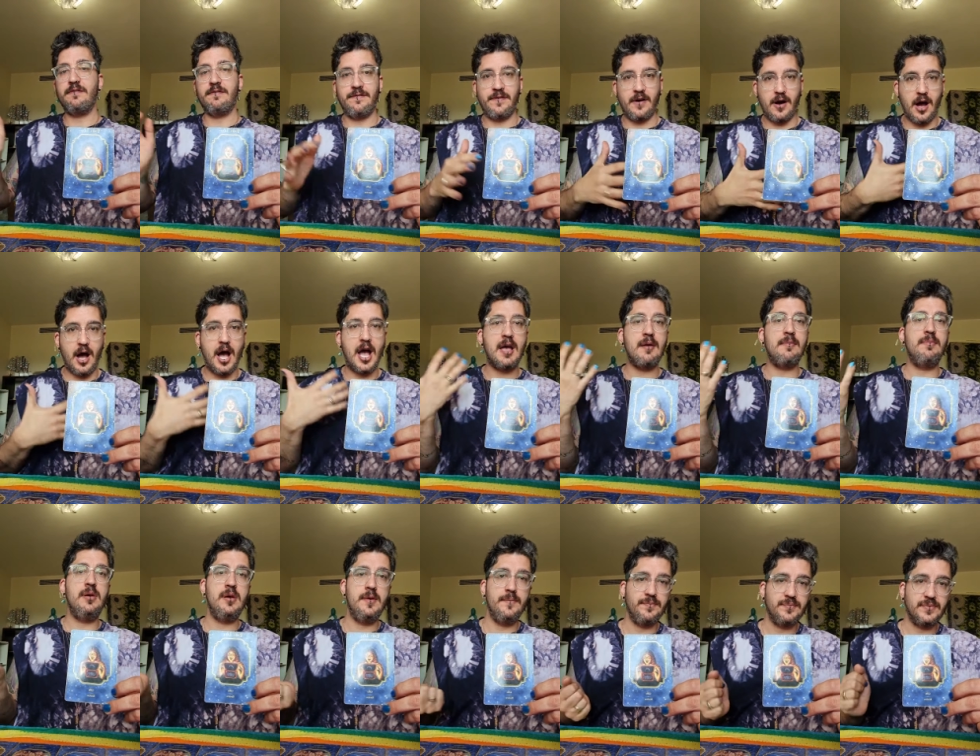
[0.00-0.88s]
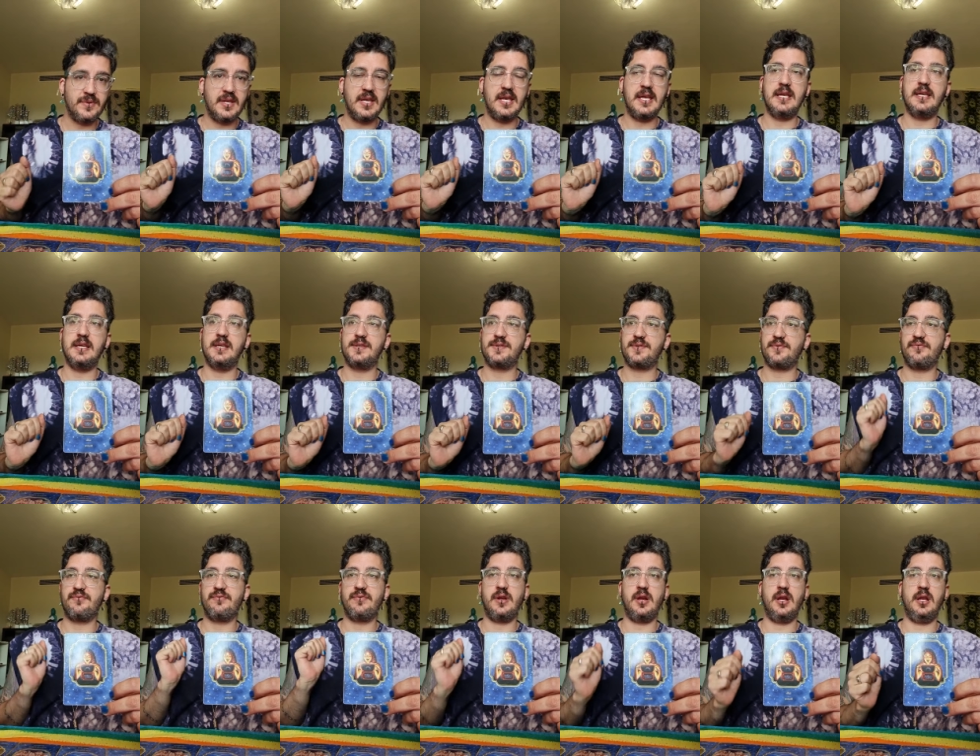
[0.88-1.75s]
vibe is
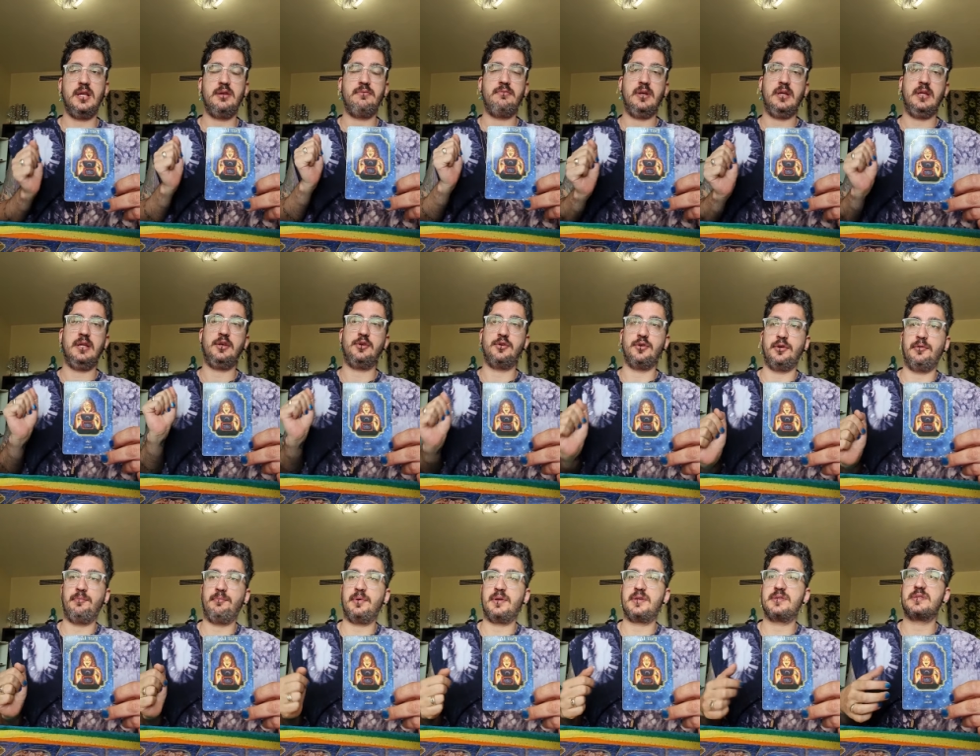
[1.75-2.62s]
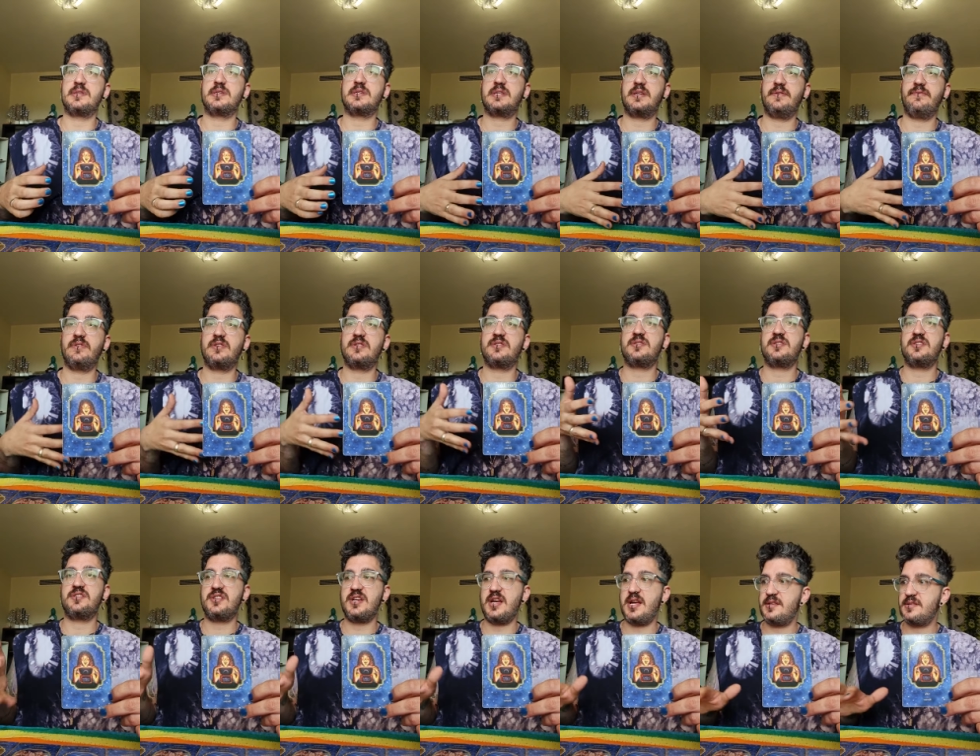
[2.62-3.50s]
really really good because it's giving us the
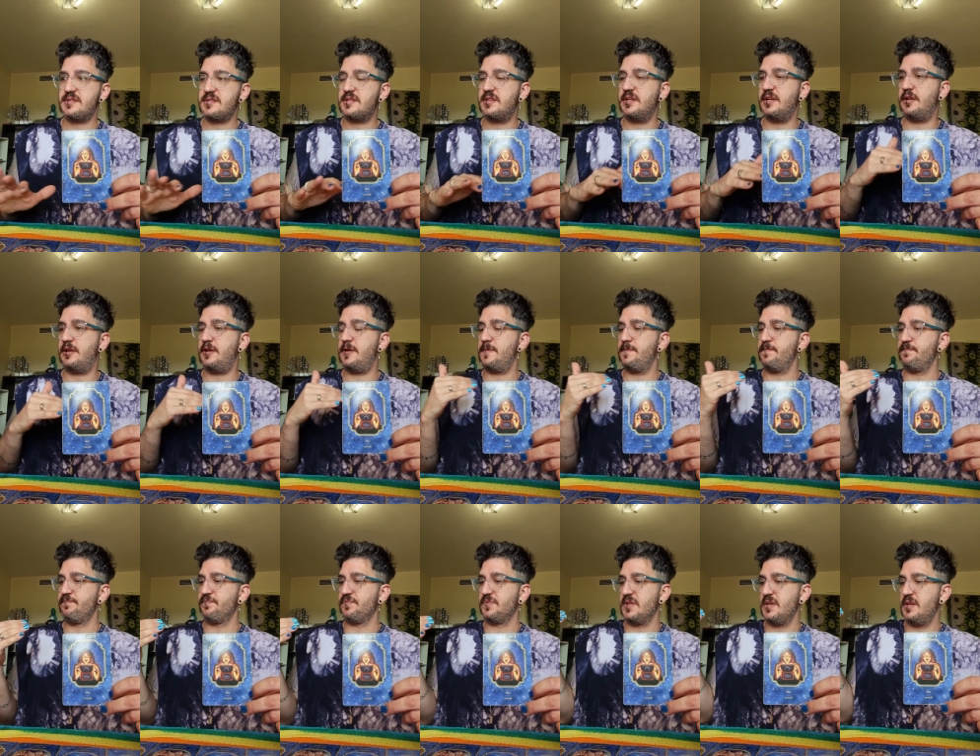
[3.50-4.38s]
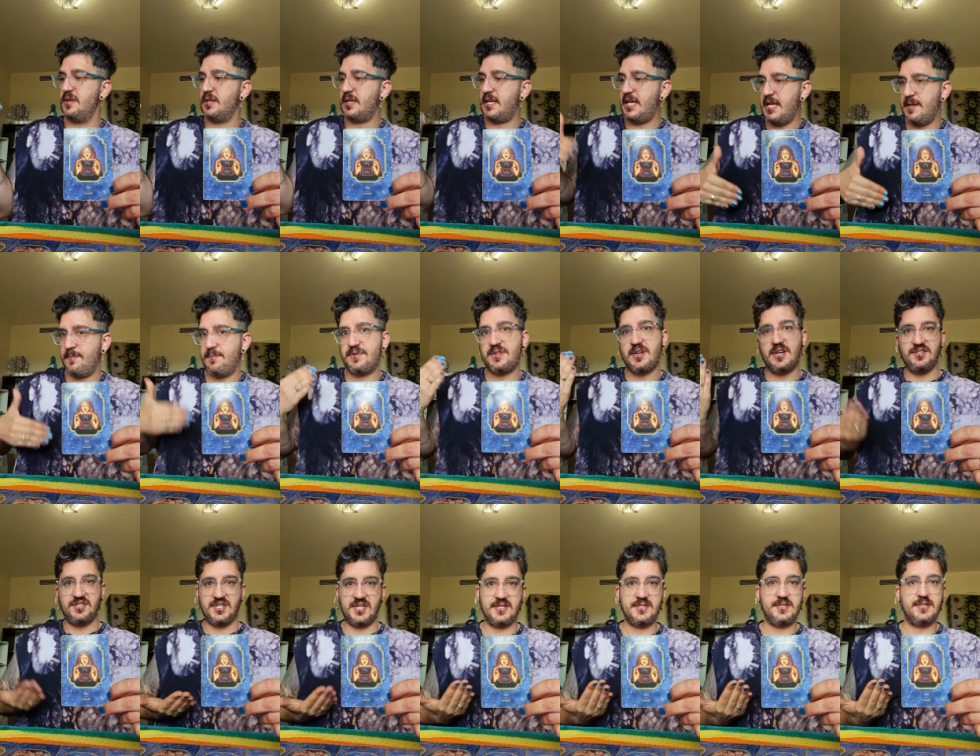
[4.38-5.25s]
chance to keep
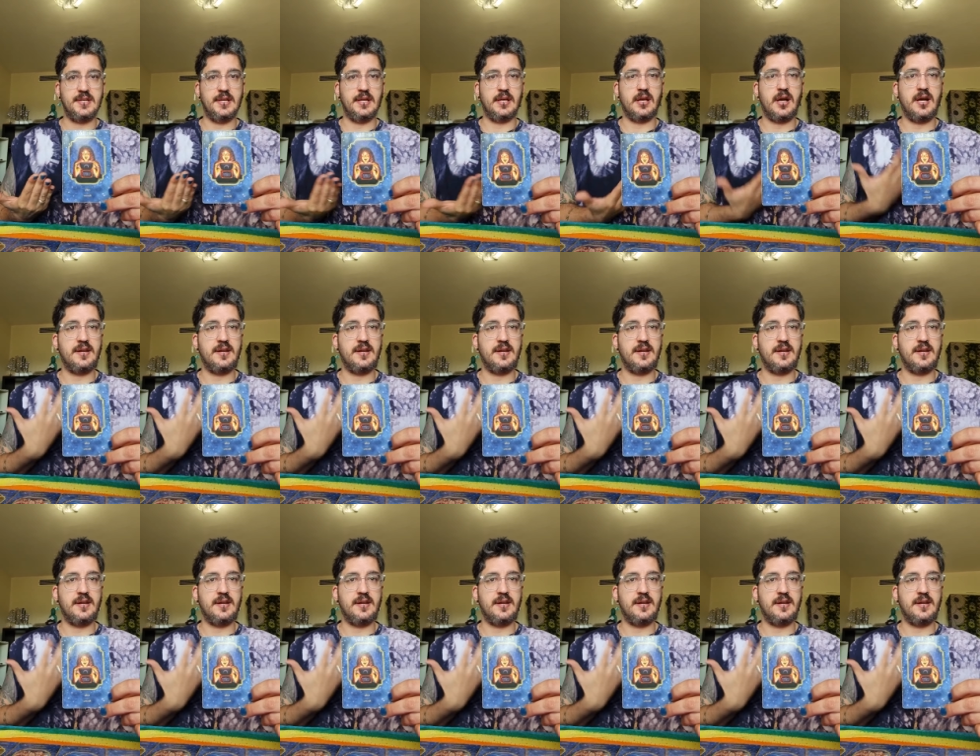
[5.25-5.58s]
digesting.